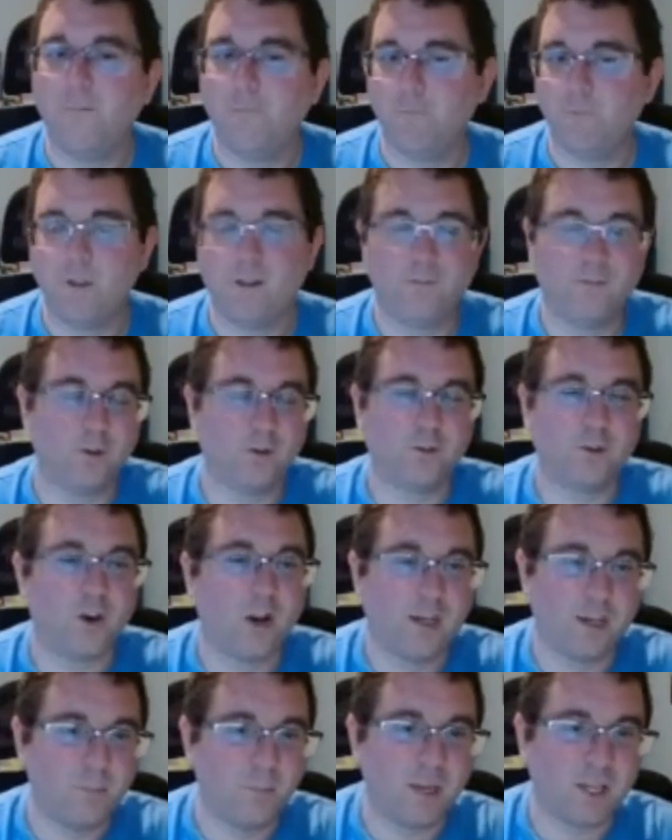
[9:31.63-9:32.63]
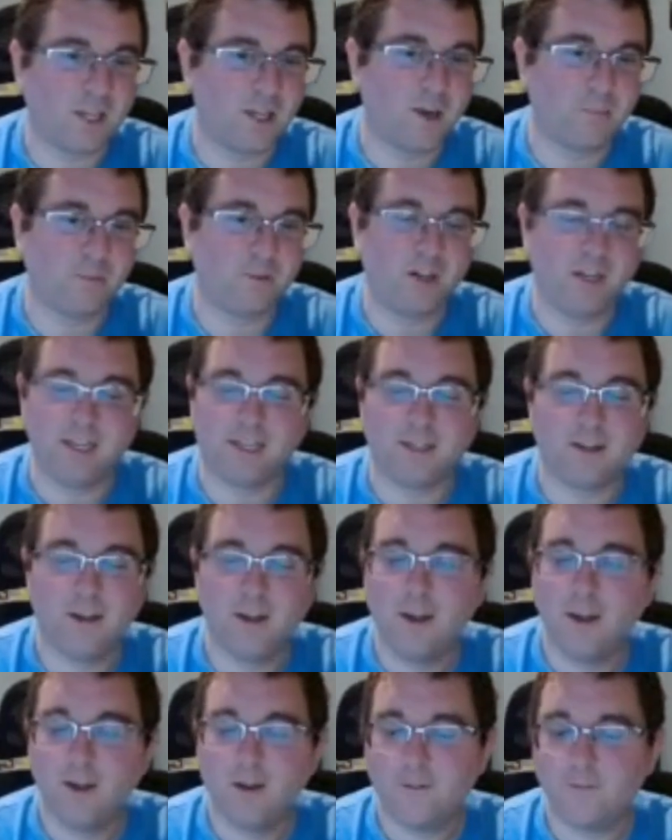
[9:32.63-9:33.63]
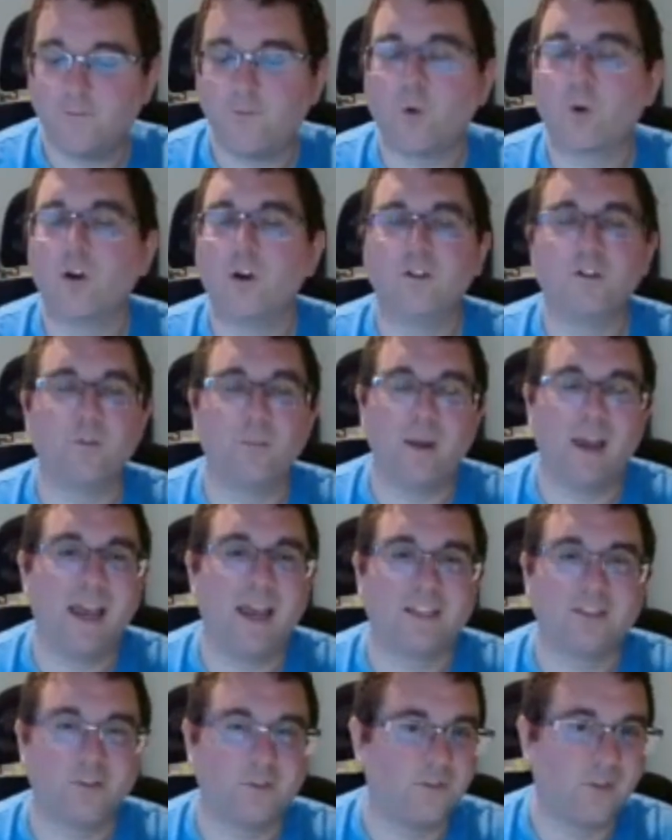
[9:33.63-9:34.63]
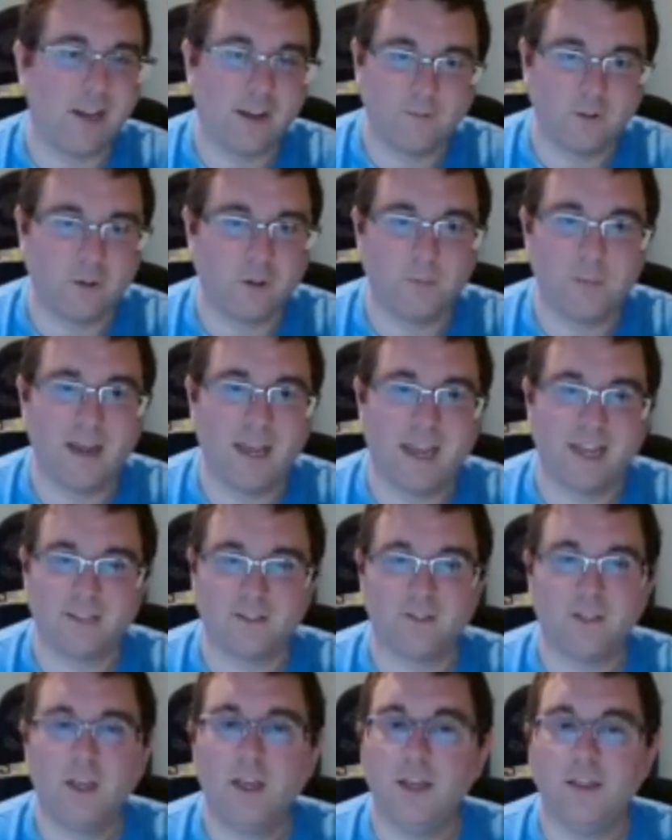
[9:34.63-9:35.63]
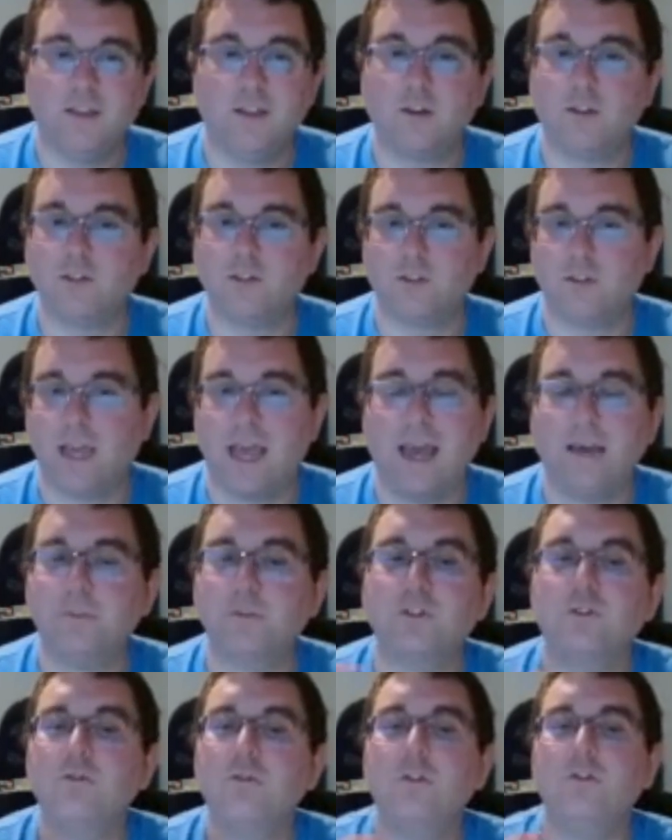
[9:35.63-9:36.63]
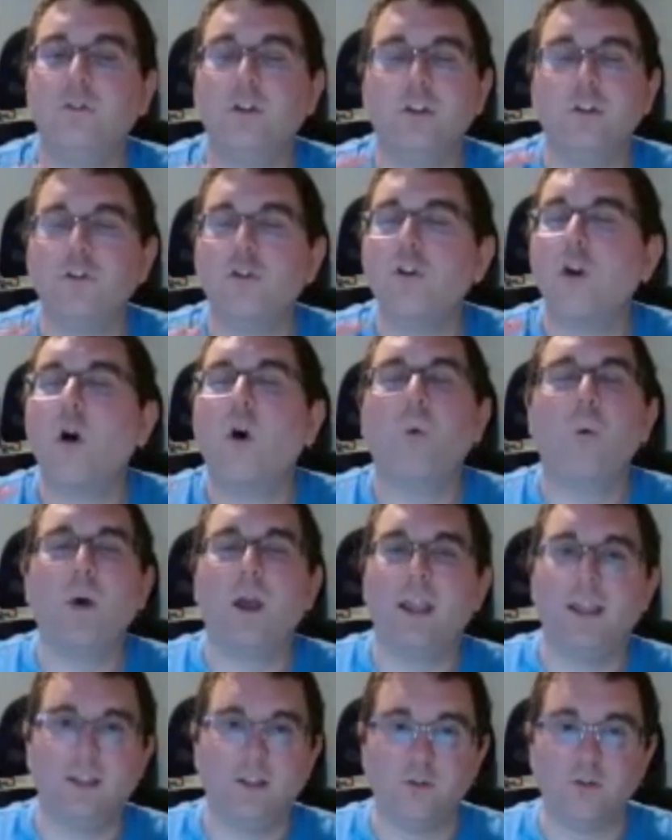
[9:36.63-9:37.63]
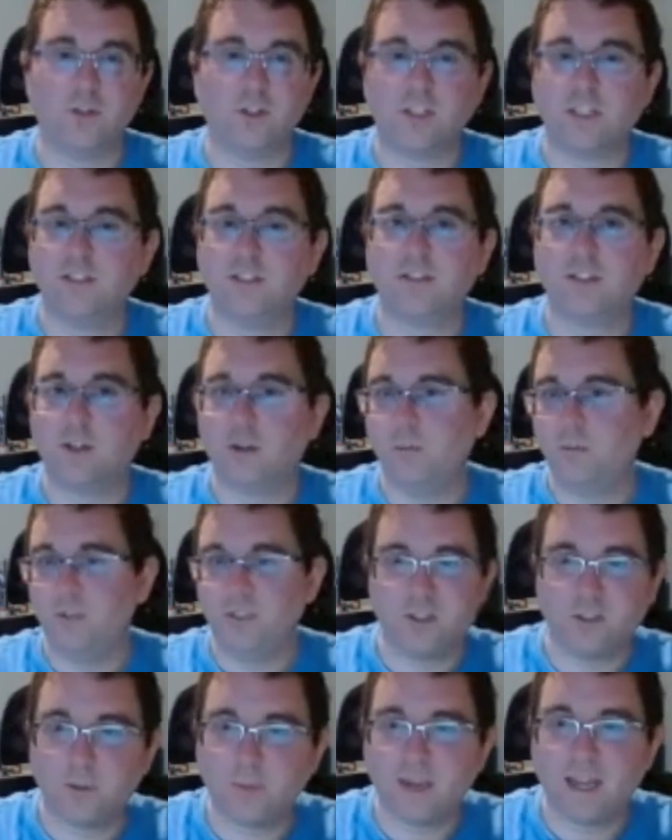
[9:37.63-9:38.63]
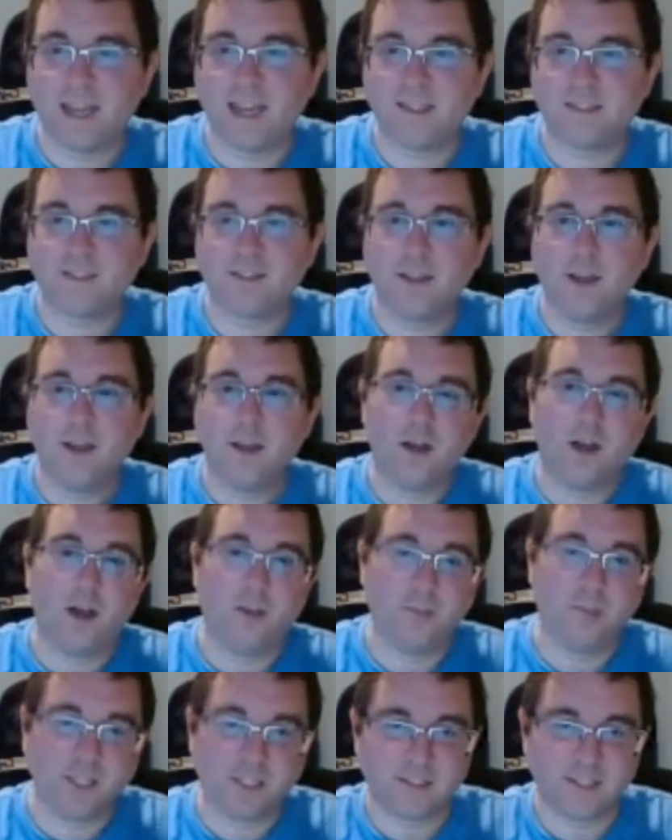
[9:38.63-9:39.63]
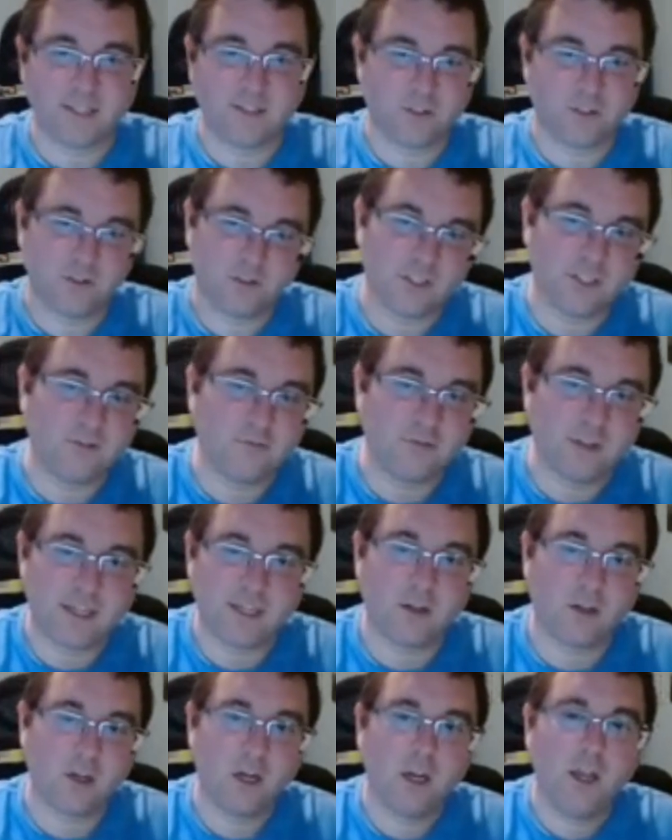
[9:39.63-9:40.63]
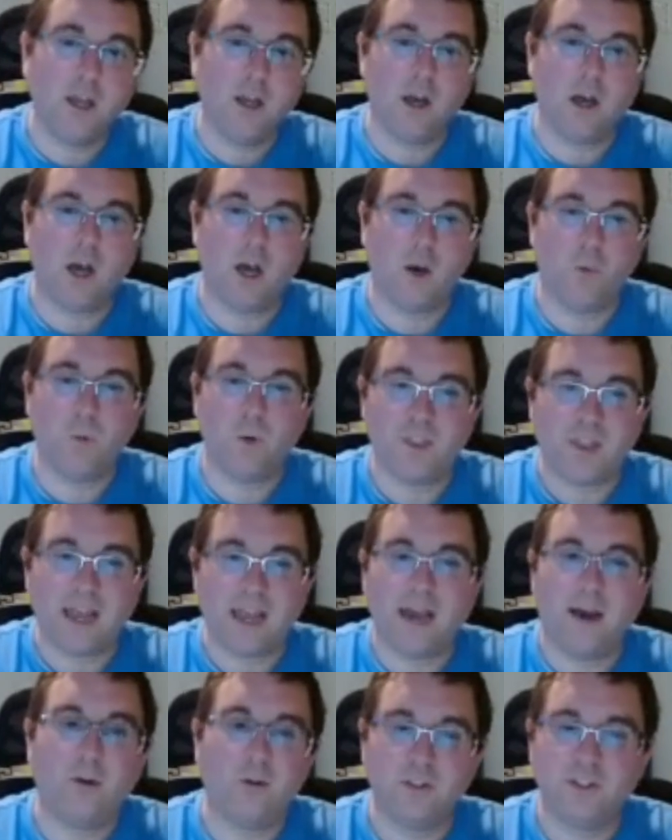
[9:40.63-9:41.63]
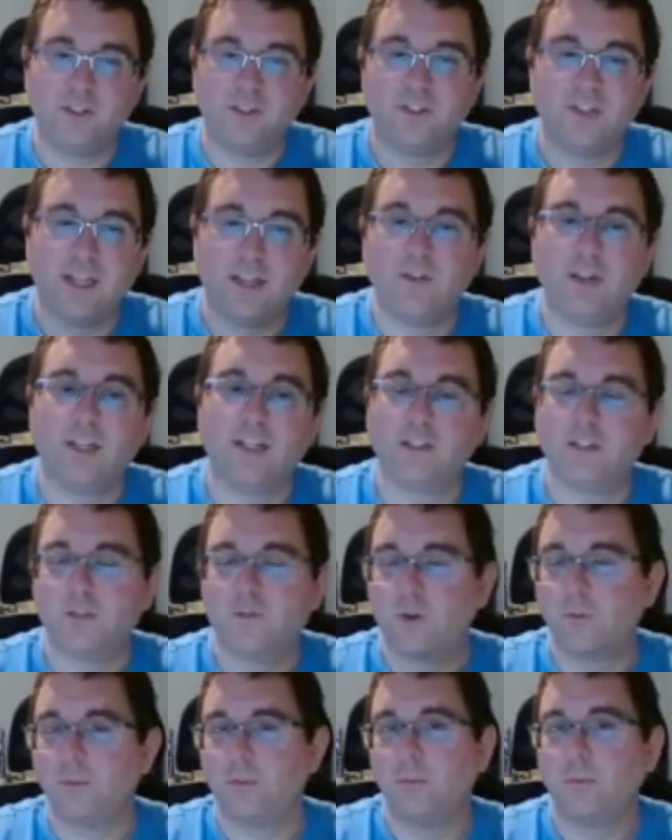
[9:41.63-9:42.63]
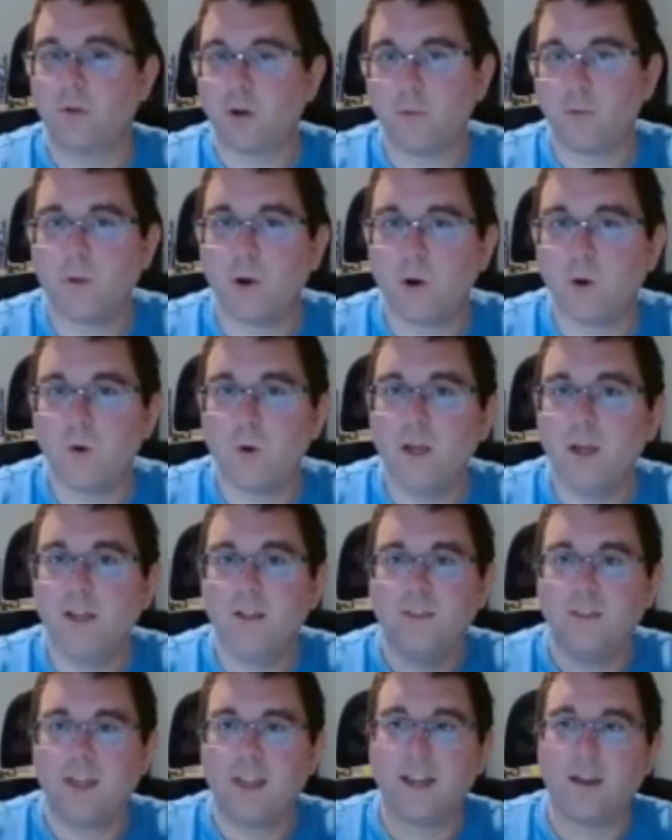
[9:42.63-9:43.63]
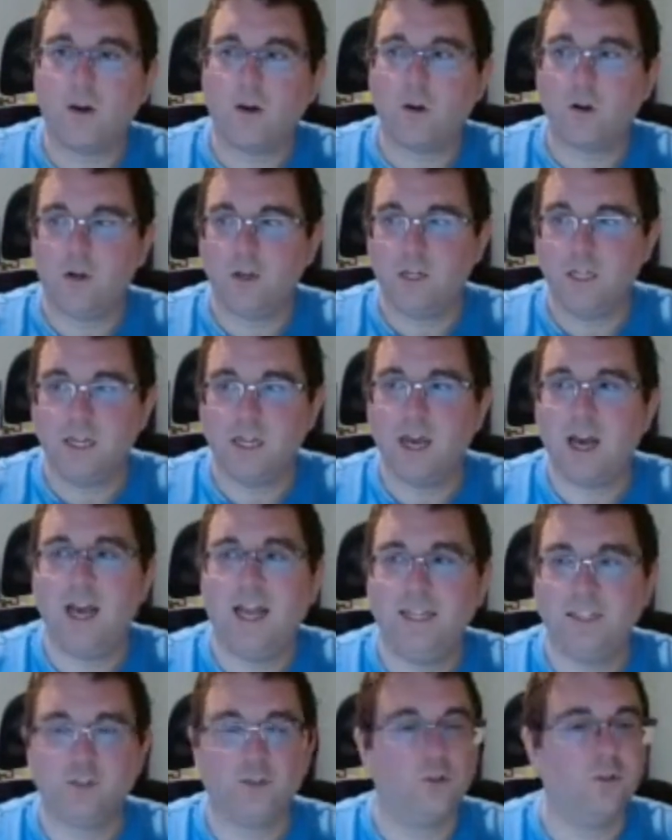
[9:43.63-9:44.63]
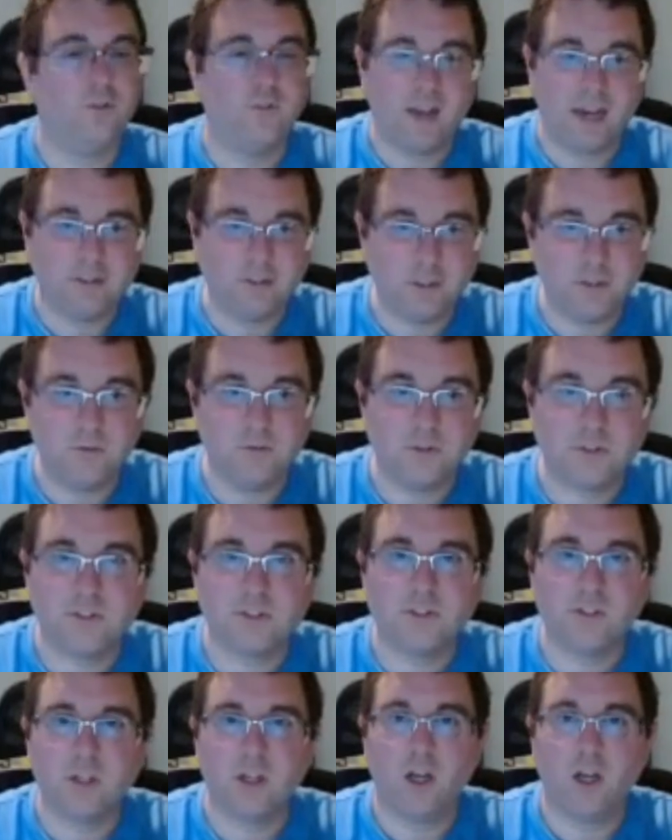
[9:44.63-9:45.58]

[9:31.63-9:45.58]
If you're trying to pick up like 400 packs or 500 packs, there's absolutely no way you should consider blister packs because, as you'll see later, without the savings from the promo, they are not good values